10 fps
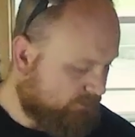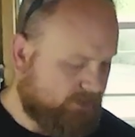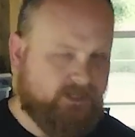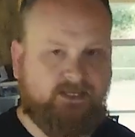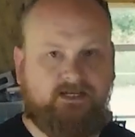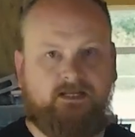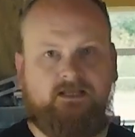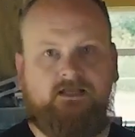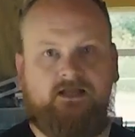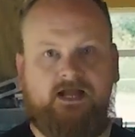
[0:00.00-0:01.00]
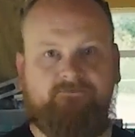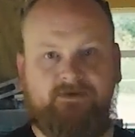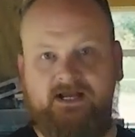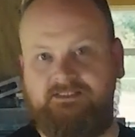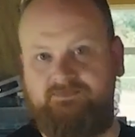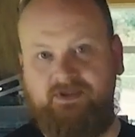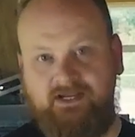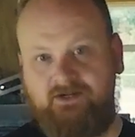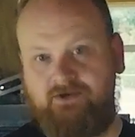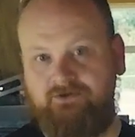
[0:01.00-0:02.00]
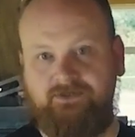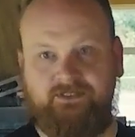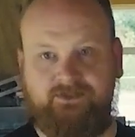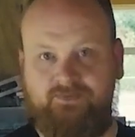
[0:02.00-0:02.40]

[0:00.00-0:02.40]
Then I've got some 800